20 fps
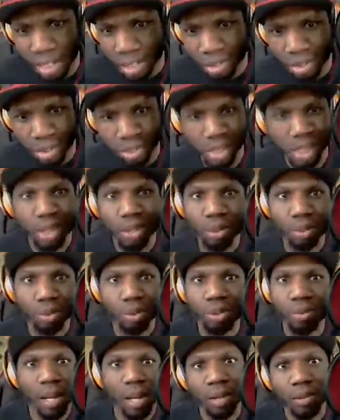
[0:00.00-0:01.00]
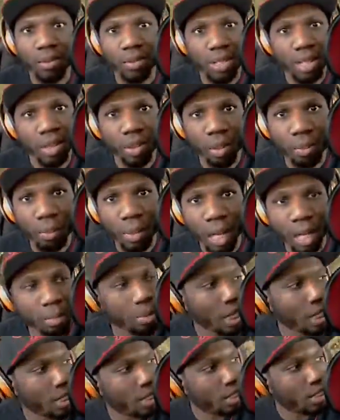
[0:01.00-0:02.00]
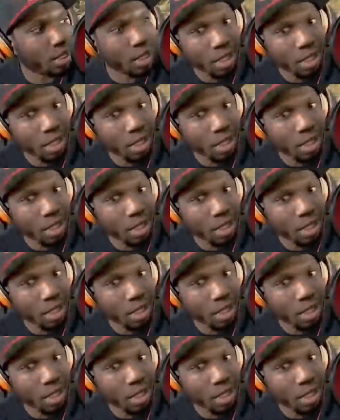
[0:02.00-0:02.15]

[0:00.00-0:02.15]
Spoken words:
You know, secret group. I don't tell nobody, but I still